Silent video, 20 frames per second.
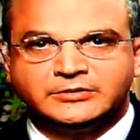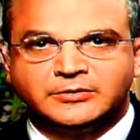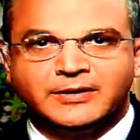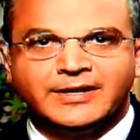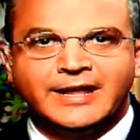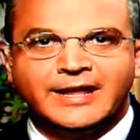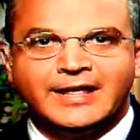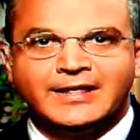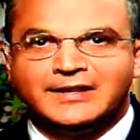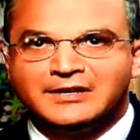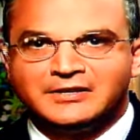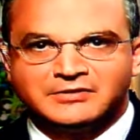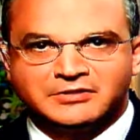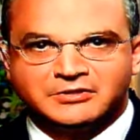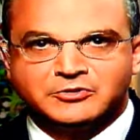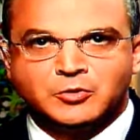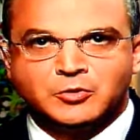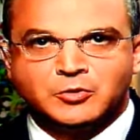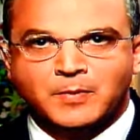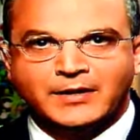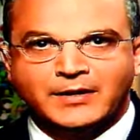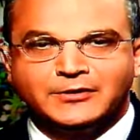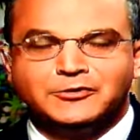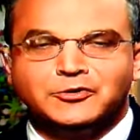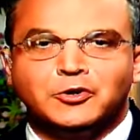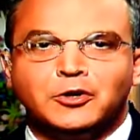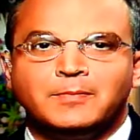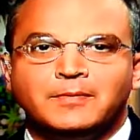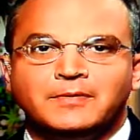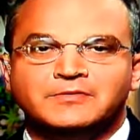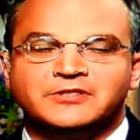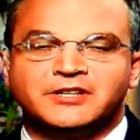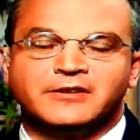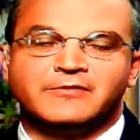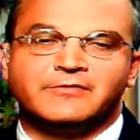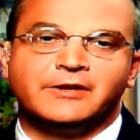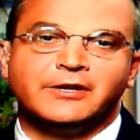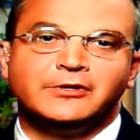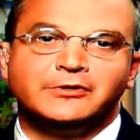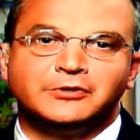he can't. He does, there's nobody to turn himself
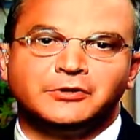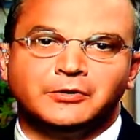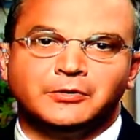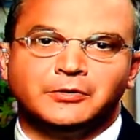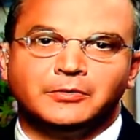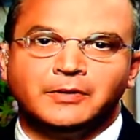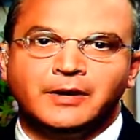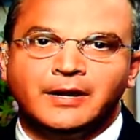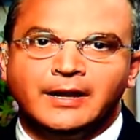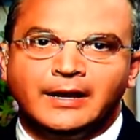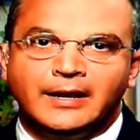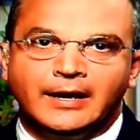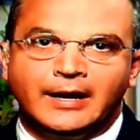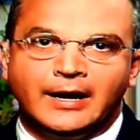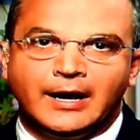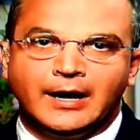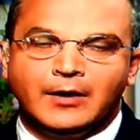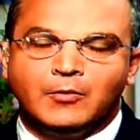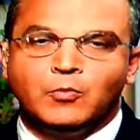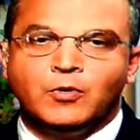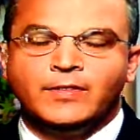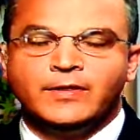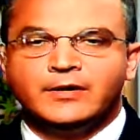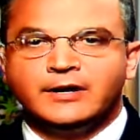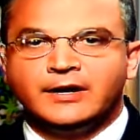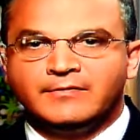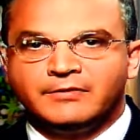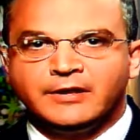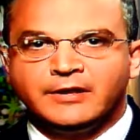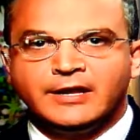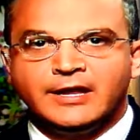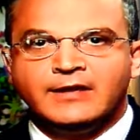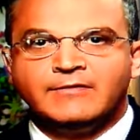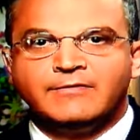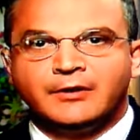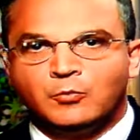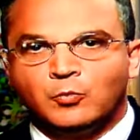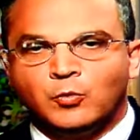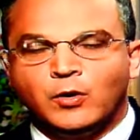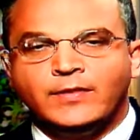into uh, when there, if, if
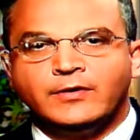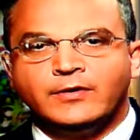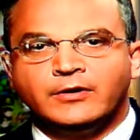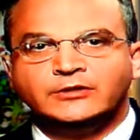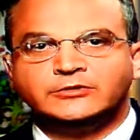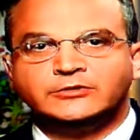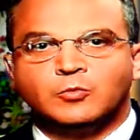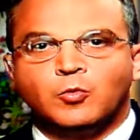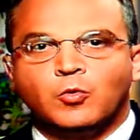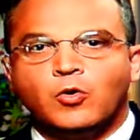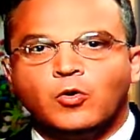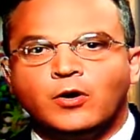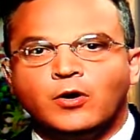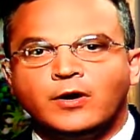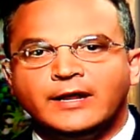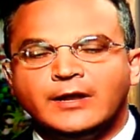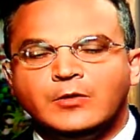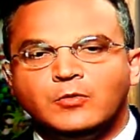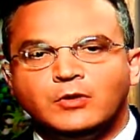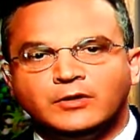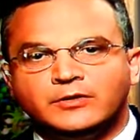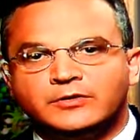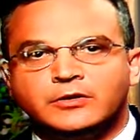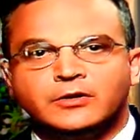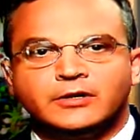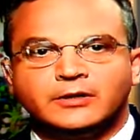and when there is a warrant, he will turn